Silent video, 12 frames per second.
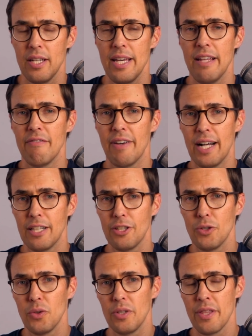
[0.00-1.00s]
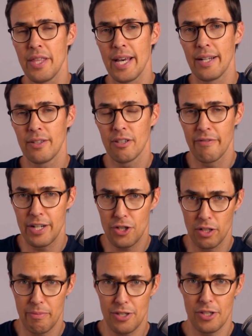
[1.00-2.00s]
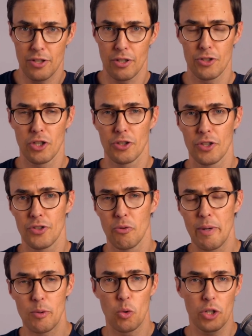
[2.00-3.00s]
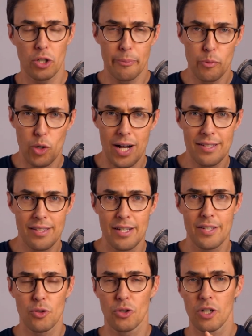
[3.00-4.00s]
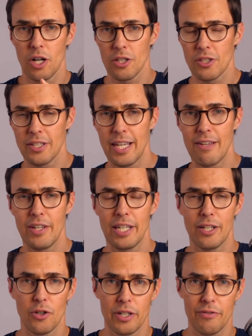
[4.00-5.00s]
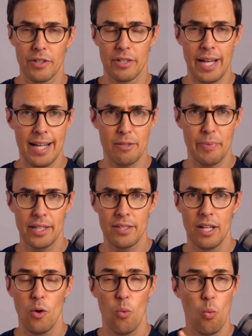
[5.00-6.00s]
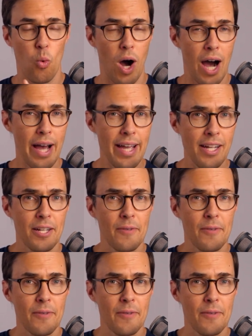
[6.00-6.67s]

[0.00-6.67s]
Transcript: and value than conventional business consultants who maybe work on process or cost saving or different aspects. Why?